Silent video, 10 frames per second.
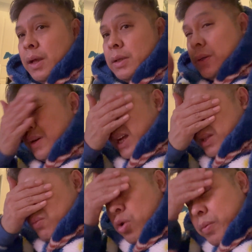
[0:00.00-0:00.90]
So at
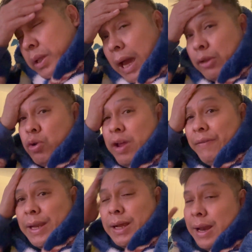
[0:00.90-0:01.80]
the moment, I don't have
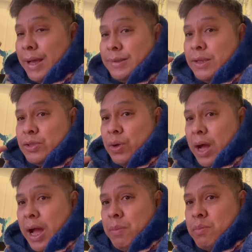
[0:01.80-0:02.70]
any glasses, so
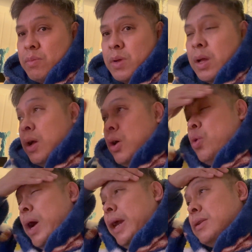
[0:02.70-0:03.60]
I'm
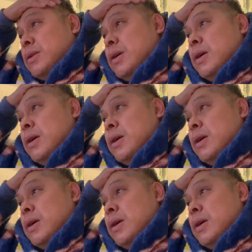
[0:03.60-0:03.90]
quite